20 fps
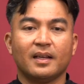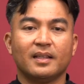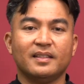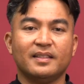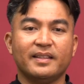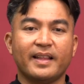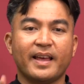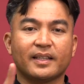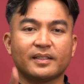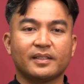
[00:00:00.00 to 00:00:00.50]

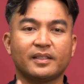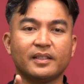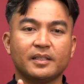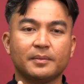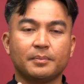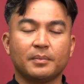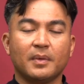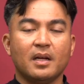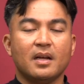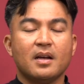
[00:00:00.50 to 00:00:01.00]
Next
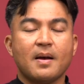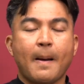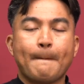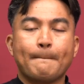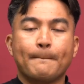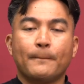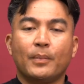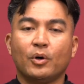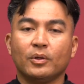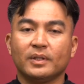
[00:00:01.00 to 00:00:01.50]
up,
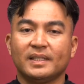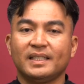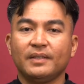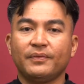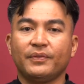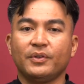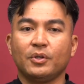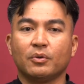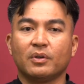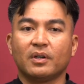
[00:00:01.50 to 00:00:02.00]

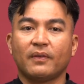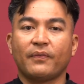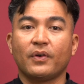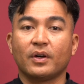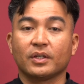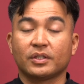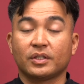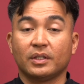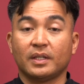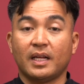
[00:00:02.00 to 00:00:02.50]
multi-viewer
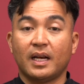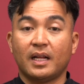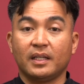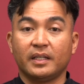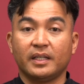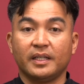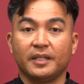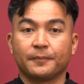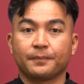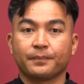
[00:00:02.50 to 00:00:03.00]

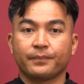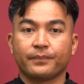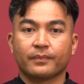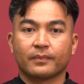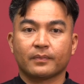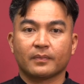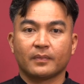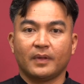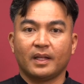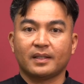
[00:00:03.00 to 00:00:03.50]
functionality.
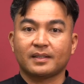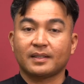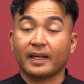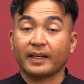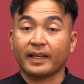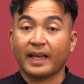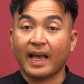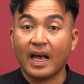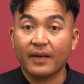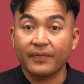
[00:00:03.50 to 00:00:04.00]
It's
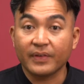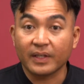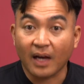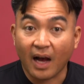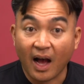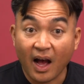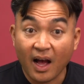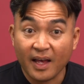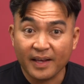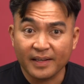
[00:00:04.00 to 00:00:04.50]
like having
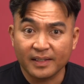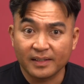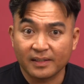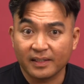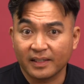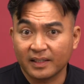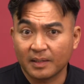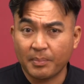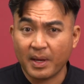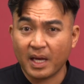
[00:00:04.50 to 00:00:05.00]
eyes
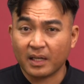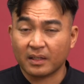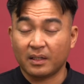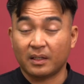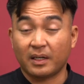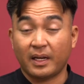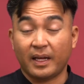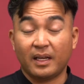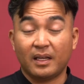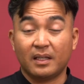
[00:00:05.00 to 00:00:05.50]
in the back of
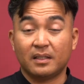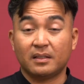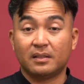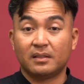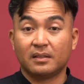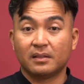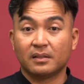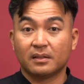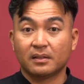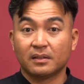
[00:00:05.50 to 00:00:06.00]
your head,
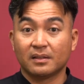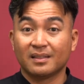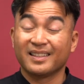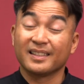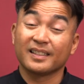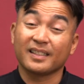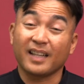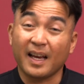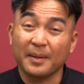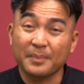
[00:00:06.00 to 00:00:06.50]

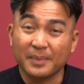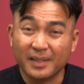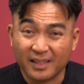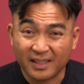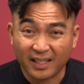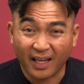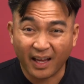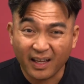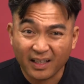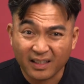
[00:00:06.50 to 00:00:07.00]
times
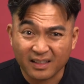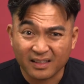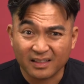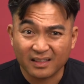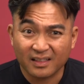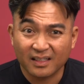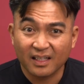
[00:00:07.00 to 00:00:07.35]
10.